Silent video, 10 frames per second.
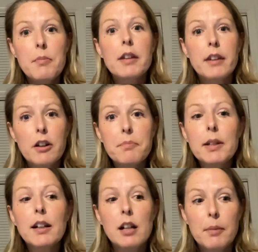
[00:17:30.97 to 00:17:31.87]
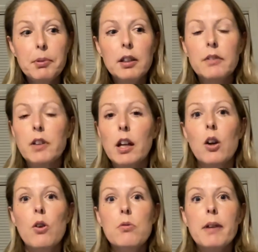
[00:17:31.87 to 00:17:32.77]
and there have been a couple of like,
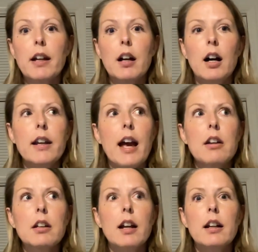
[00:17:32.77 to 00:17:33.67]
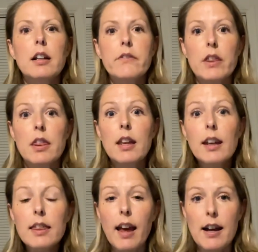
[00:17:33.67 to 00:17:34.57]
oh my God, how did I not even think
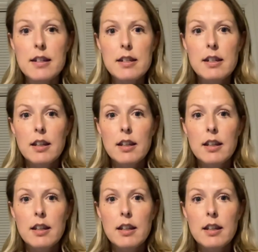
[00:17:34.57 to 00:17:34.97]
of that?